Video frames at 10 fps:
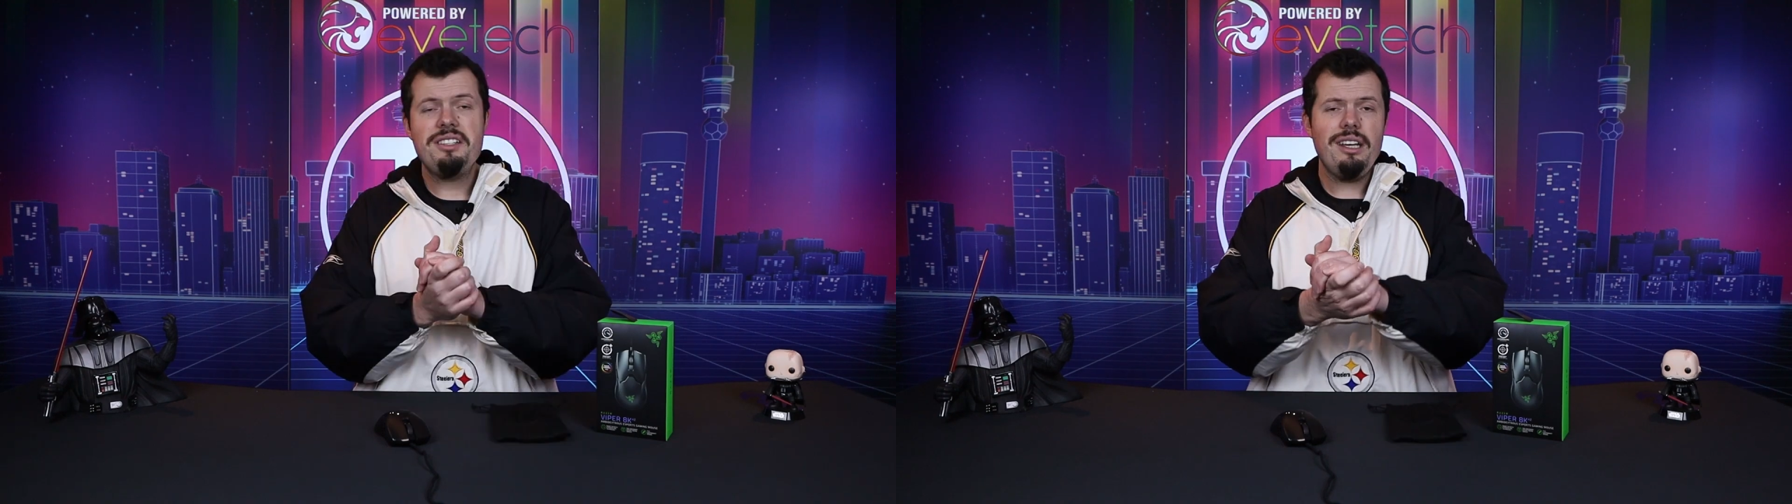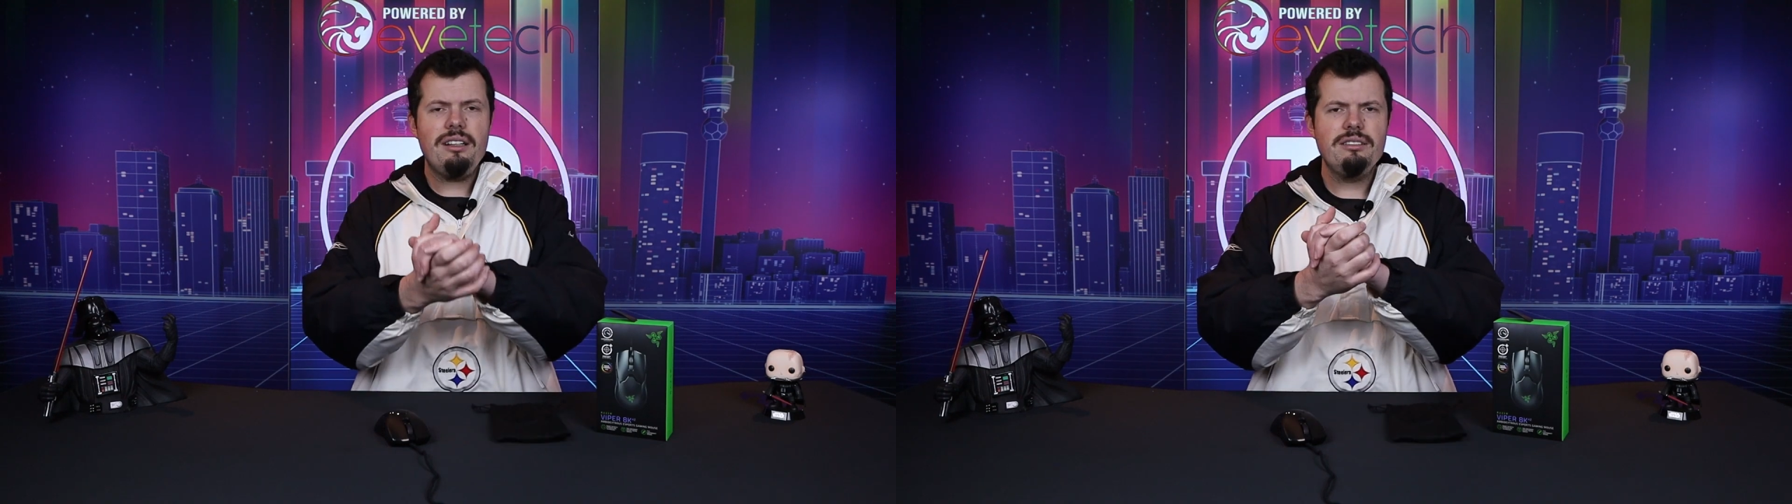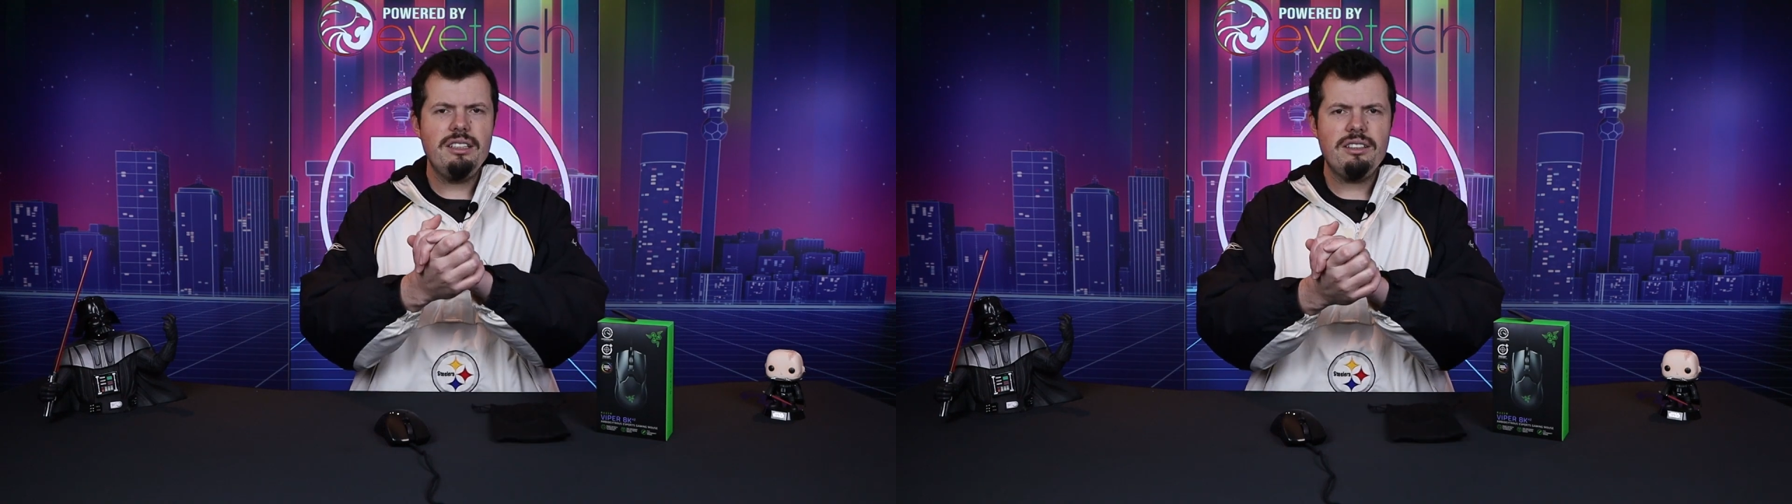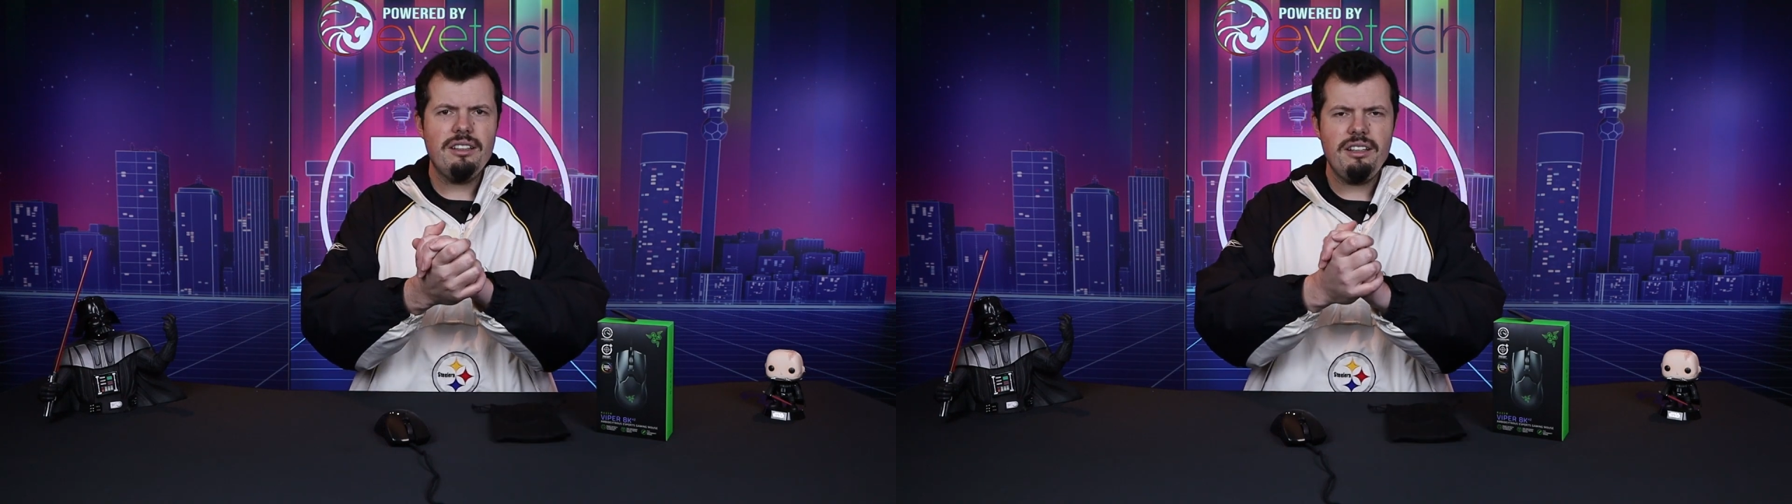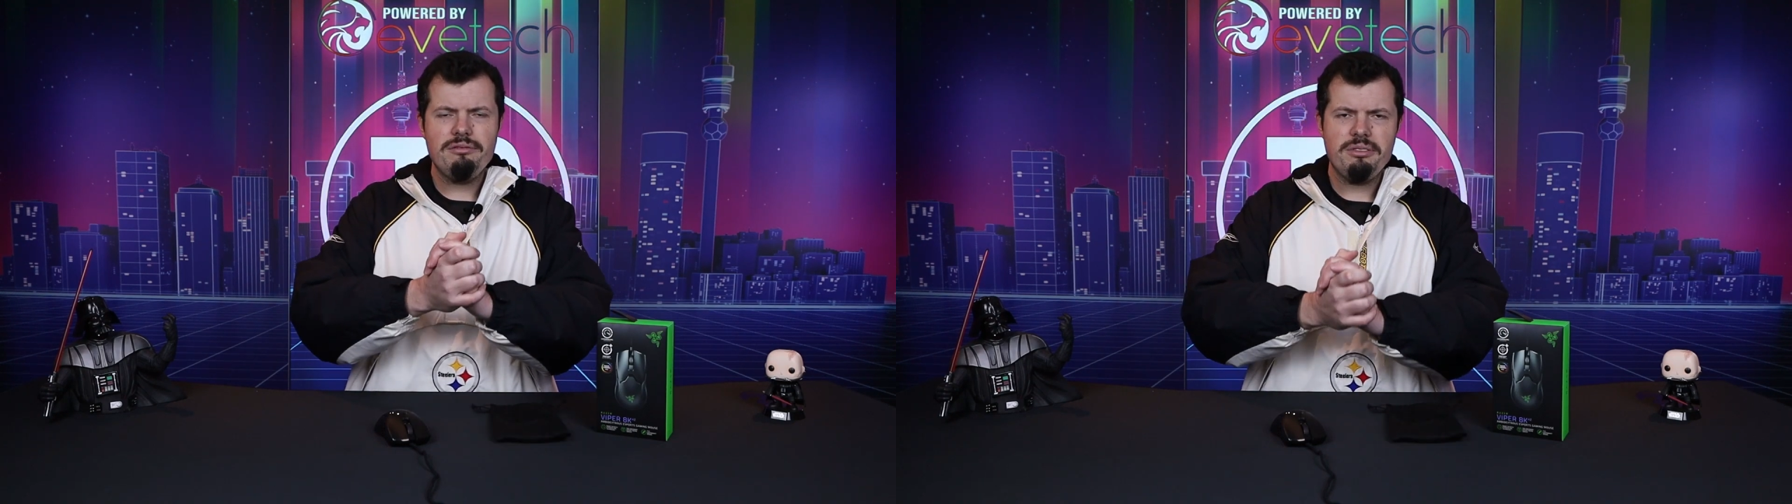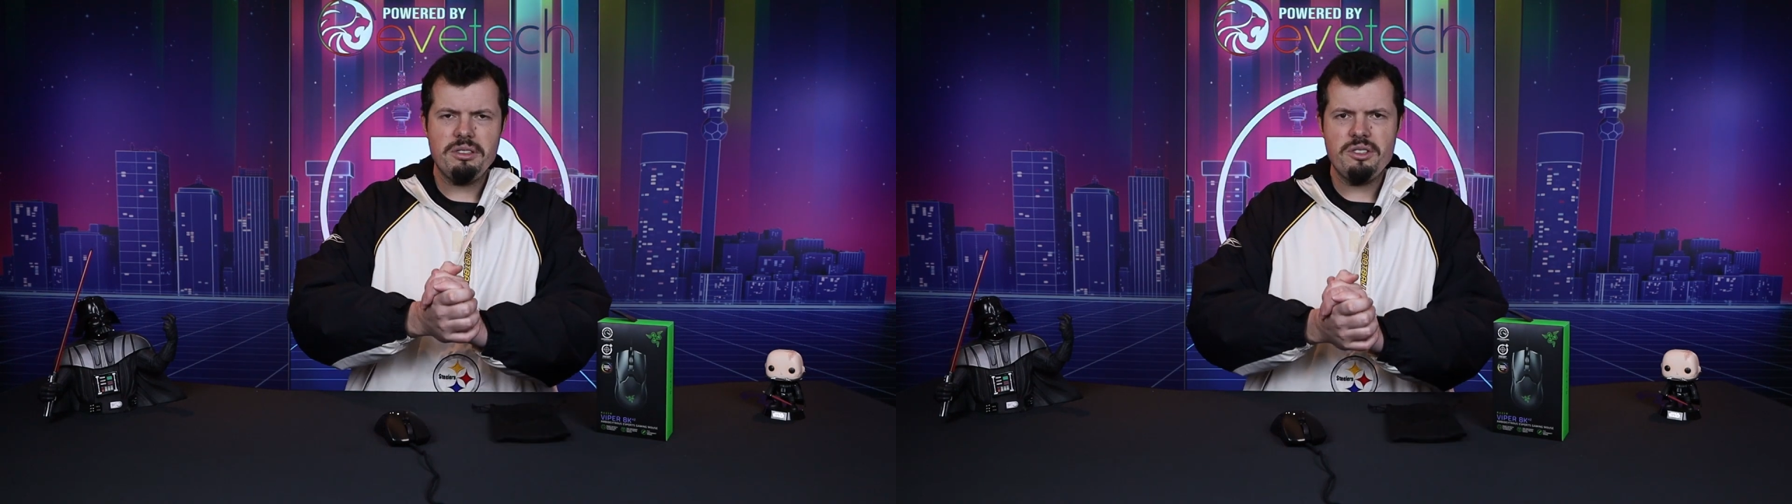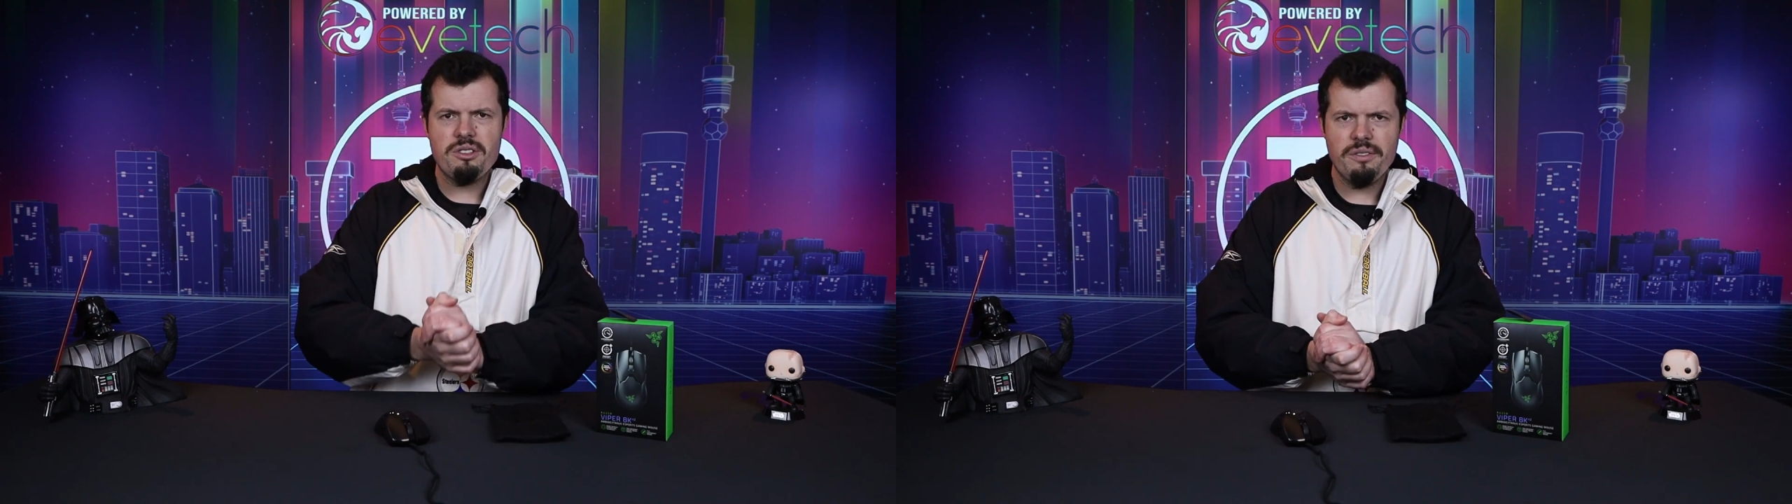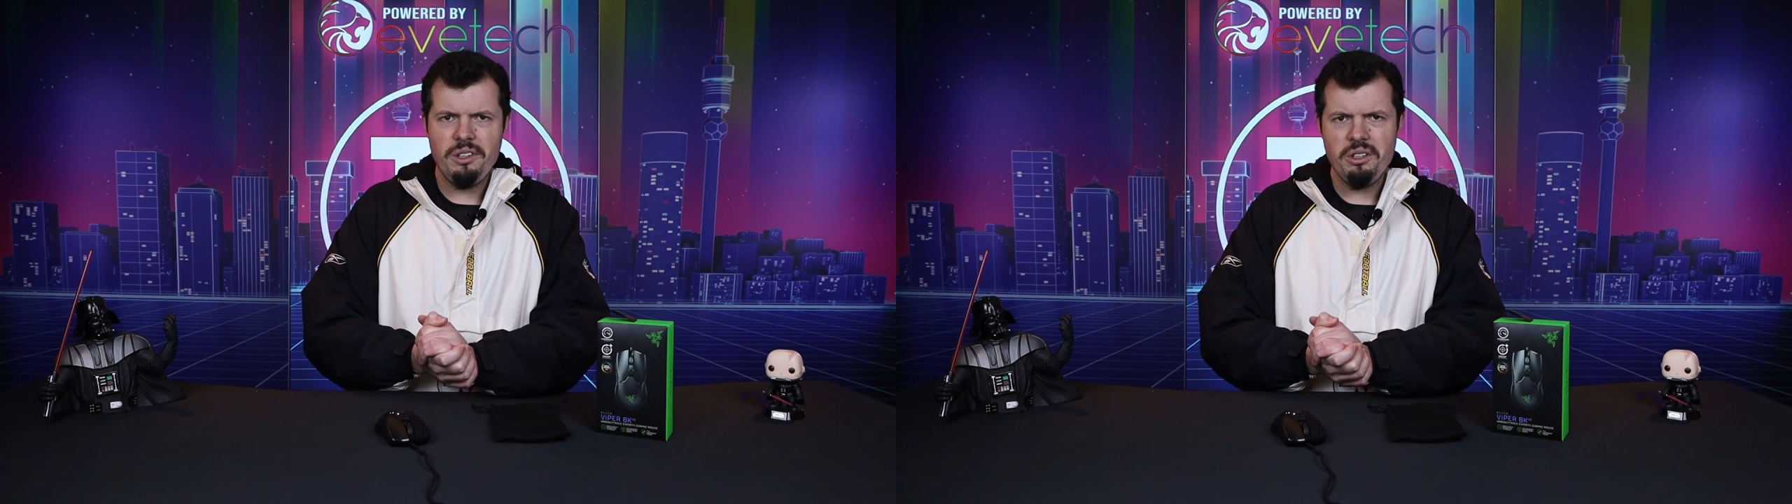TLDR then for
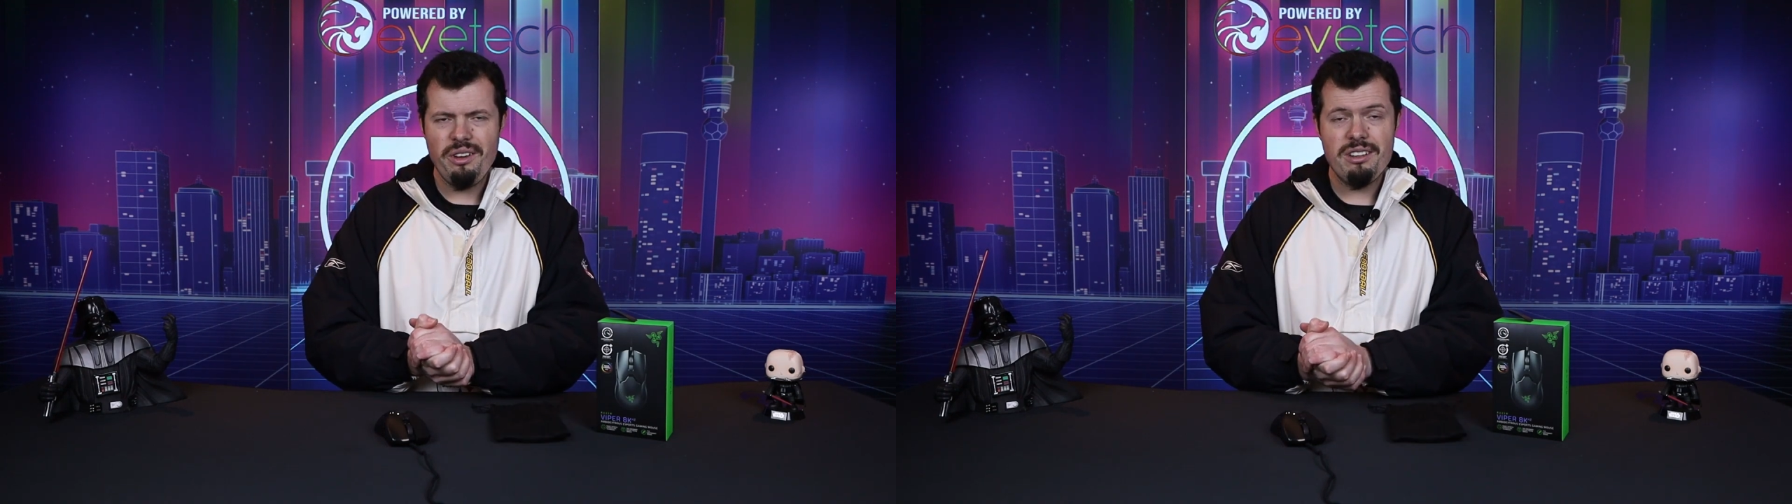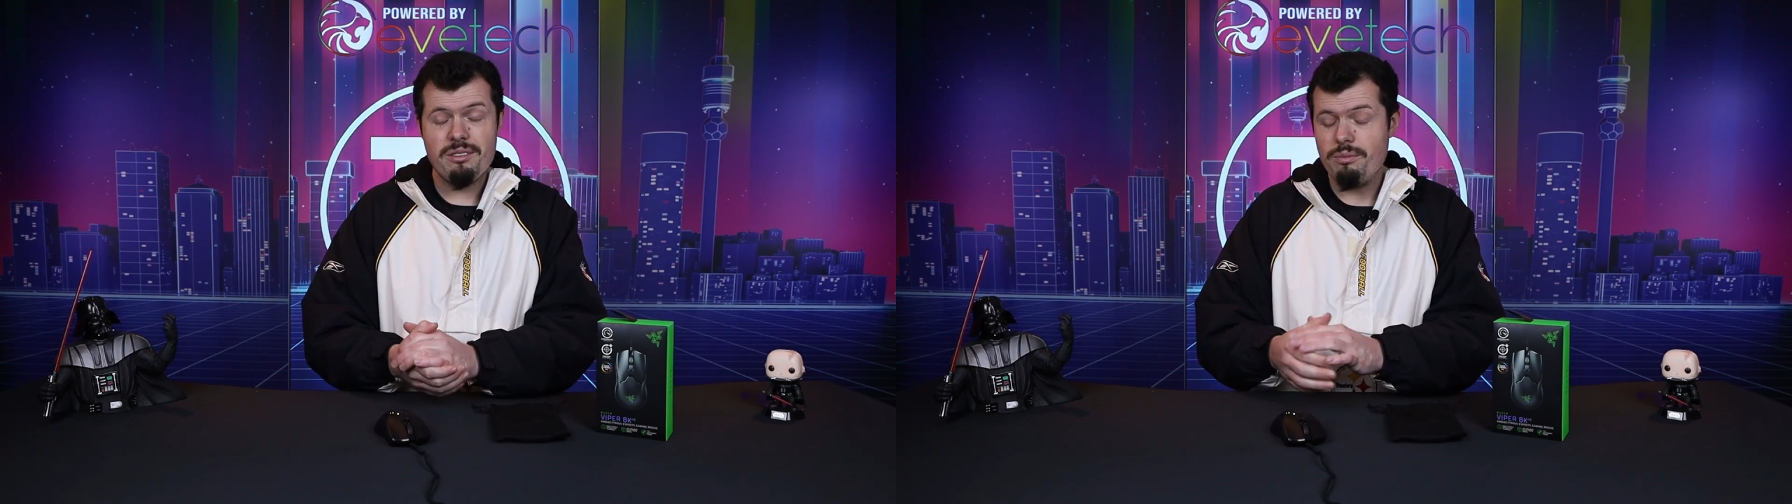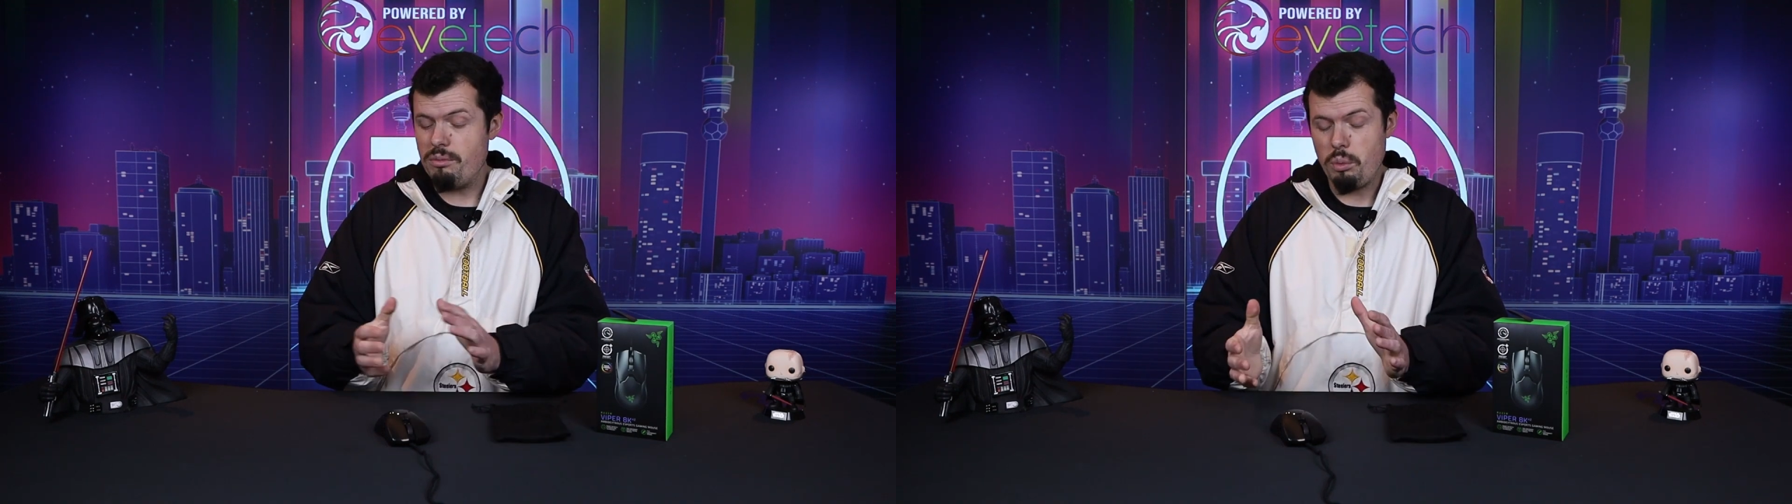this review is